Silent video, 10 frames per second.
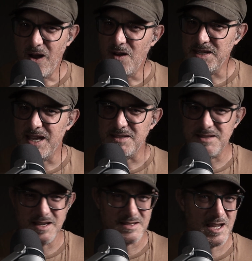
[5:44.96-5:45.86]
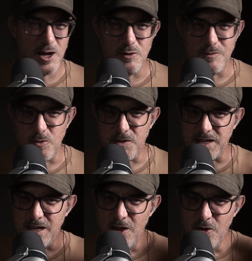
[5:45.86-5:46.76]
RDS takes care of all
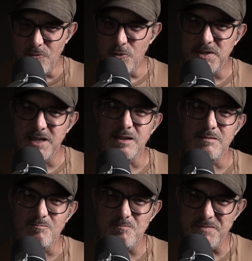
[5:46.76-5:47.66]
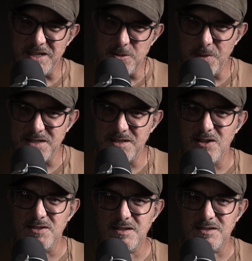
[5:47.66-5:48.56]
the routine database
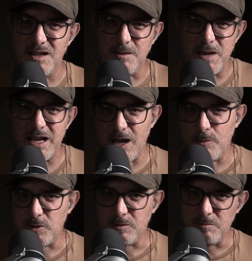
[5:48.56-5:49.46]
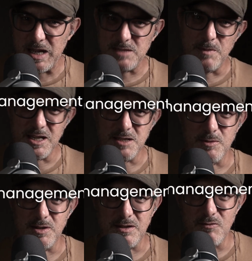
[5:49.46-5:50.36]
tasks like backup and patch
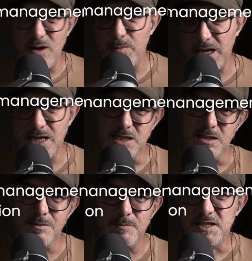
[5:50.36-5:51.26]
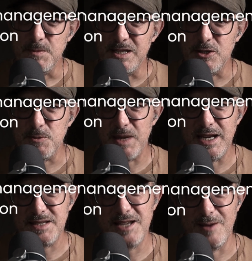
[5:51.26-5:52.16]
management and replication. This means you
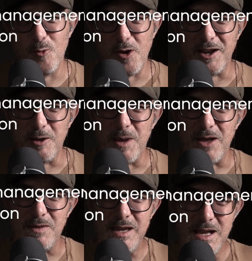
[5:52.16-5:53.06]
spend less time worrying about